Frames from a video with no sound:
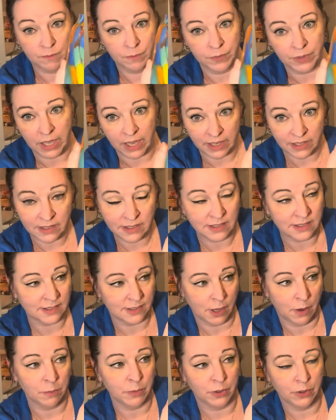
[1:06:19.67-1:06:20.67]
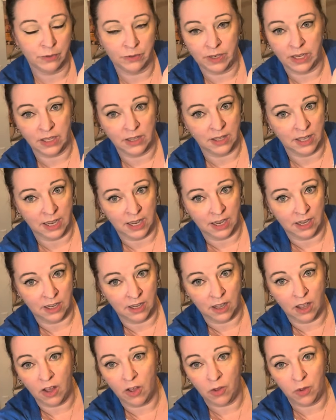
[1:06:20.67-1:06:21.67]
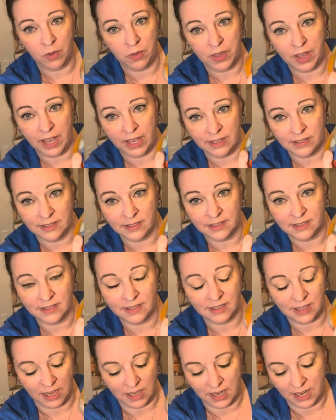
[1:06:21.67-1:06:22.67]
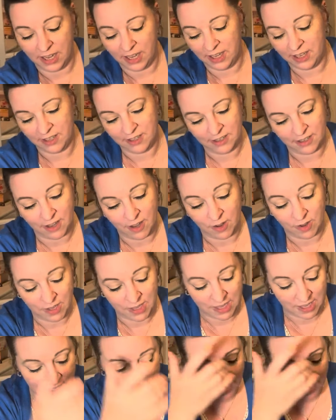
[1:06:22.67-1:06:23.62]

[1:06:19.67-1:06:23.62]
That's summer right there. Oh, that's stunning. Okay.